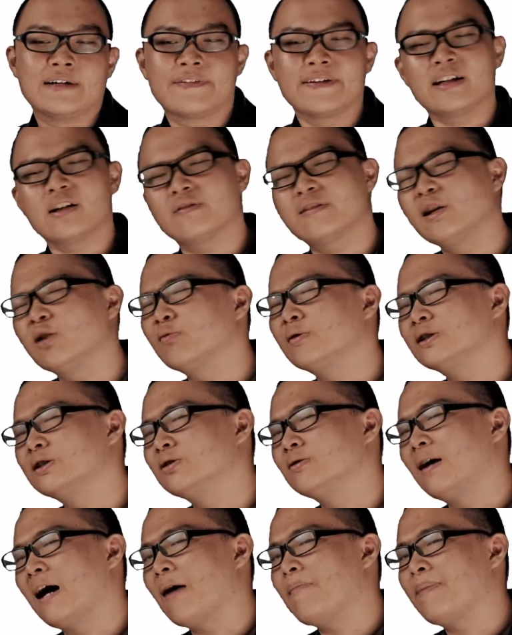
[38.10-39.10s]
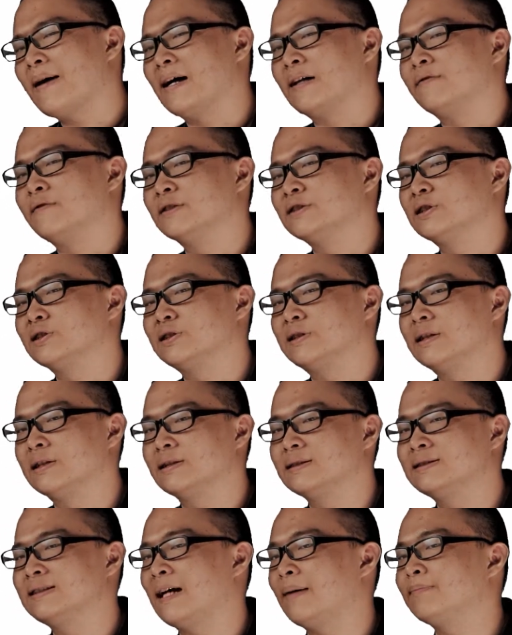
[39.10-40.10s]
Think of the original iPad versus the
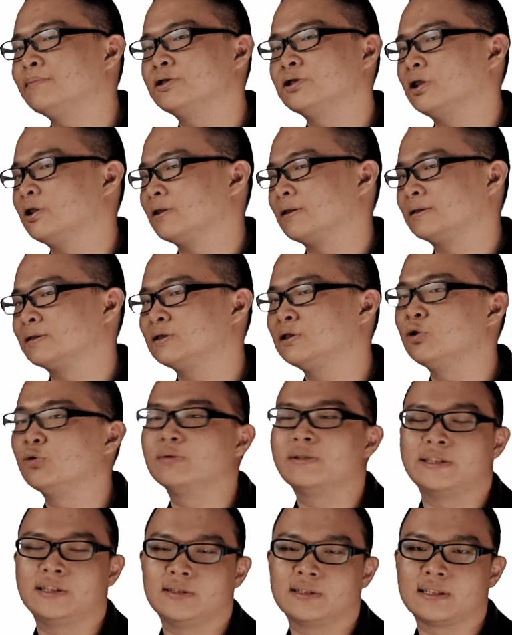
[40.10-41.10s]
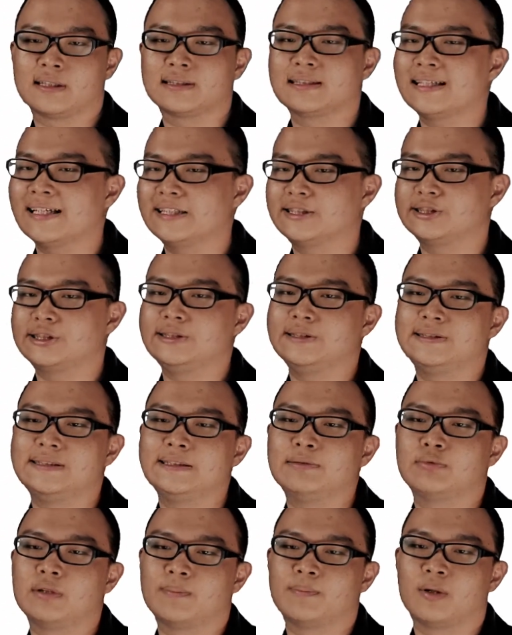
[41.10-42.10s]
other Samsung, Sony, and other
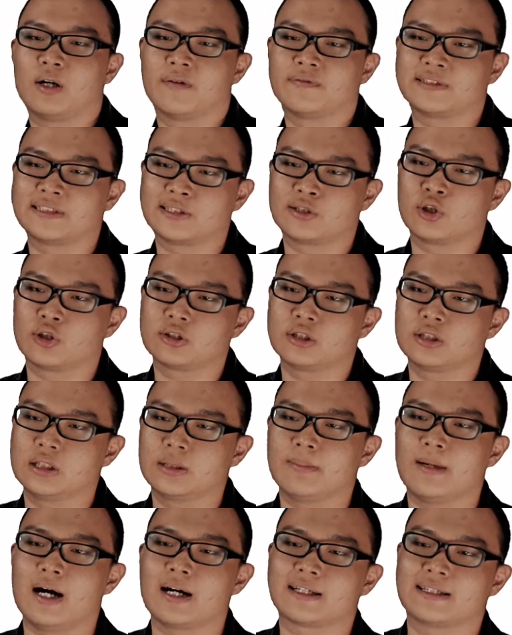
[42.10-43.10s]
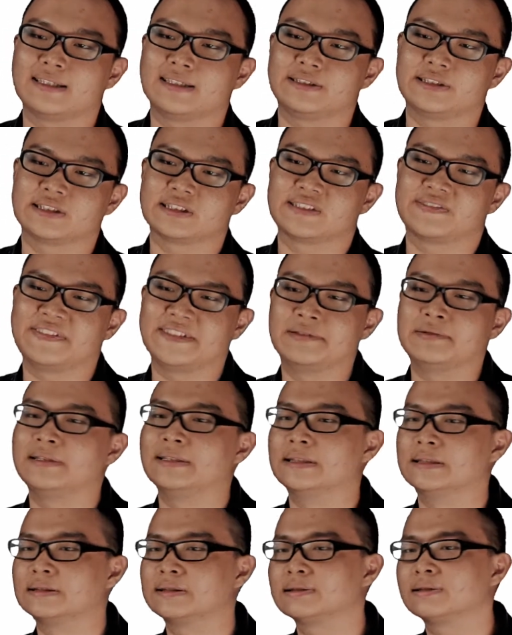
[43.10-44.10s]
HTC rip-offs that took to the market in just a few
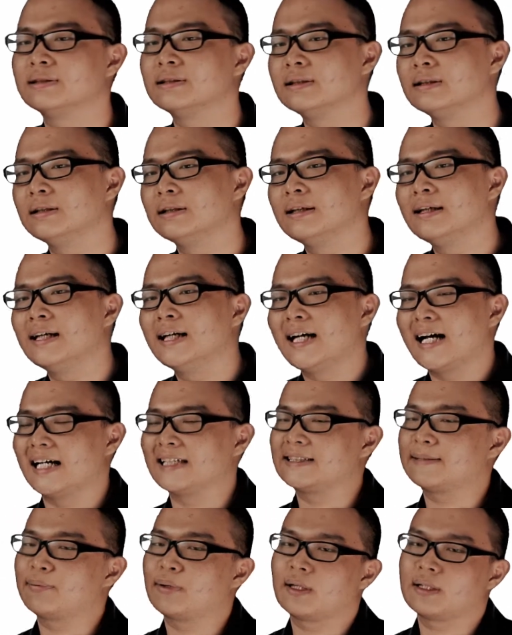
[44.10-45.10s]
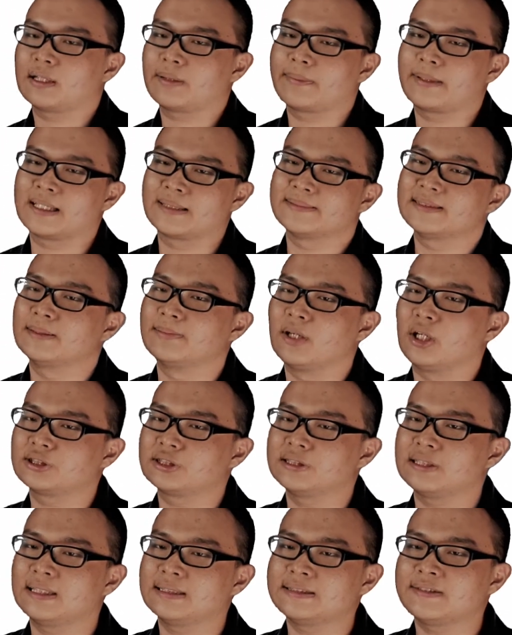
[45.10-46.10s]
years. As the product becomes
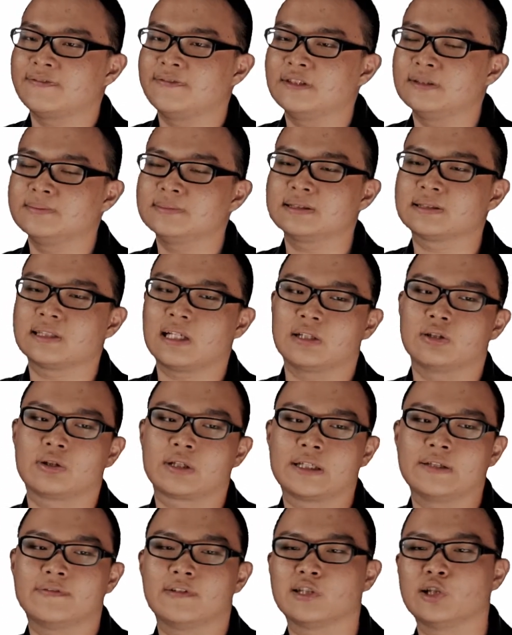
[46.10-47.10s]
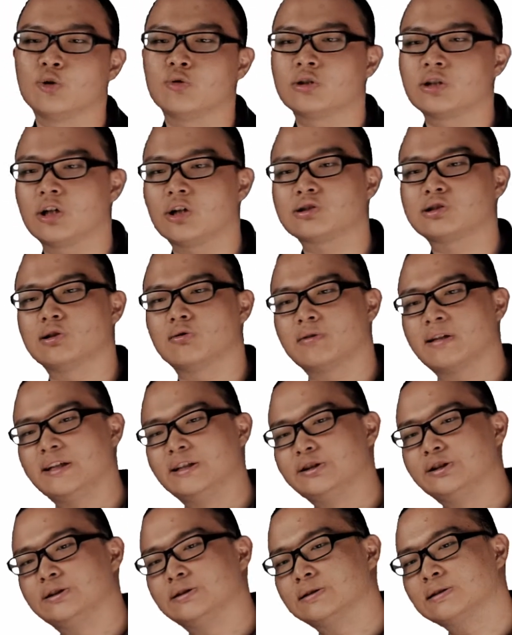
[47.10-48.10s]
homogenized, firms start looking for low-cost
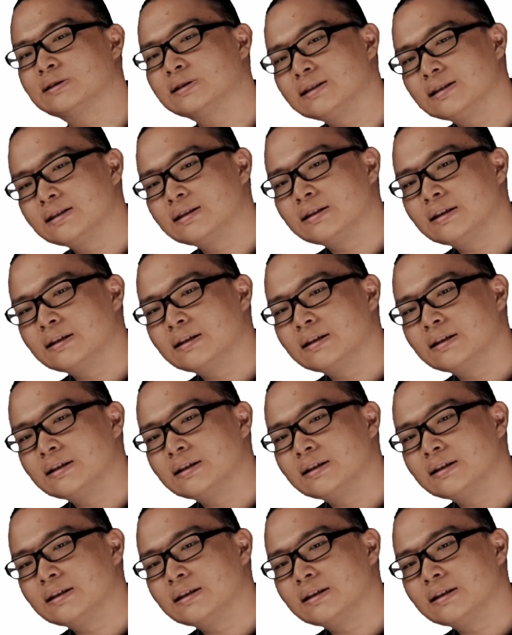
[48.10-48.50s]
locations.